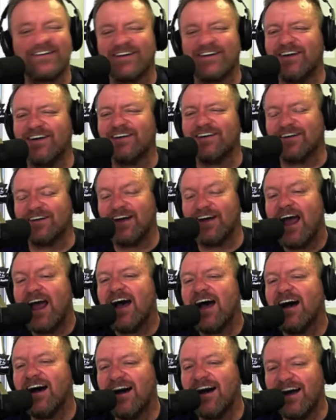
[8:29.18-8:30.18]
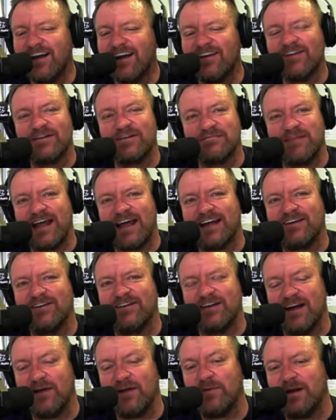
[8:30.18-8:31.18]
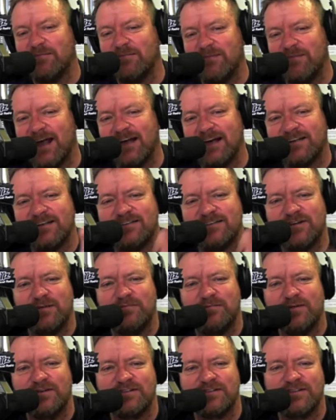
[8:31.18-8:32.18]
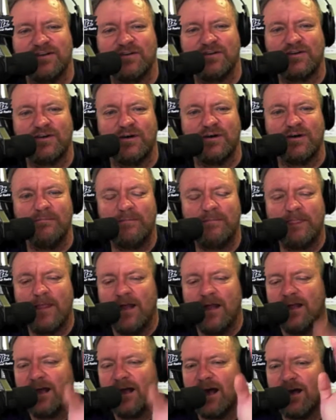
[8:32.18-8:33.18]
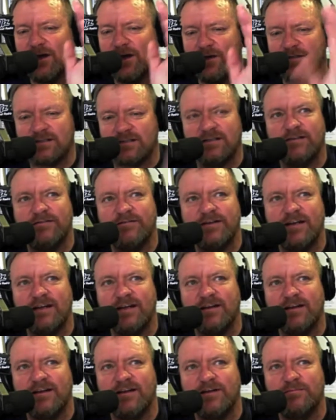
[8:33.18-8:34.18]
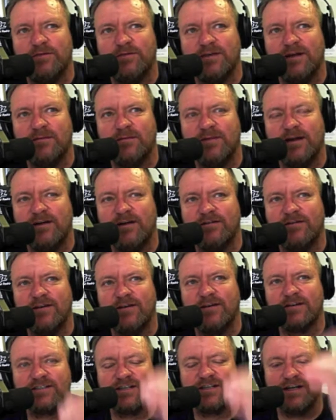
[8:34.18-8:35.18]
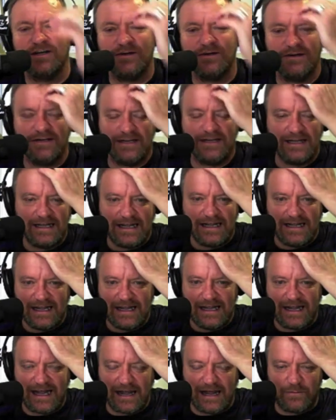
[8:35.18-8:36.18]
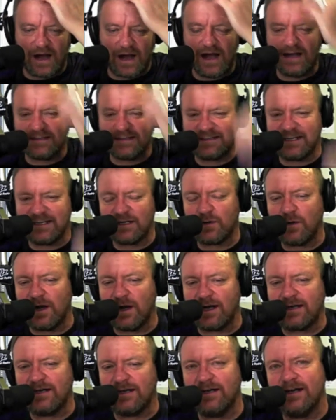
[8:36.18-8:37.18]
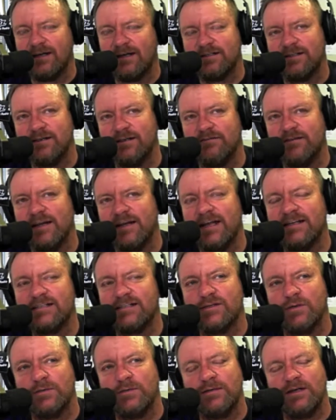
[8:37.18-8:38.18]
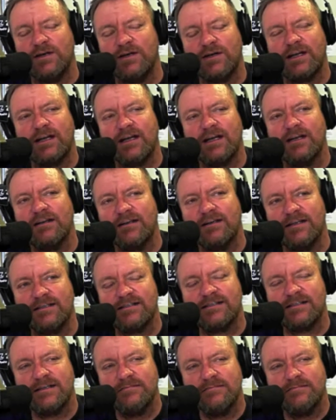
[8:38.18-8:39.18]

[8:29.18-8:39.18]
Hold on. I went back to topadds.com. I looked at the video that you put up there of our show. And I said quite clearly to you, Valencia will be looking at